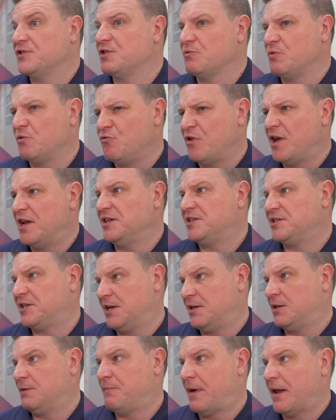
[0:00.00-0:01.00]
So we're really
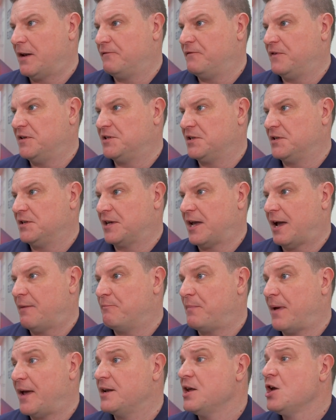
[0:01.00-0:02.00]
seeing the benefits of the
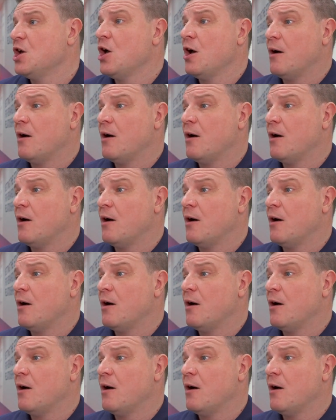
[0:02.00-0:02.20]
campaign.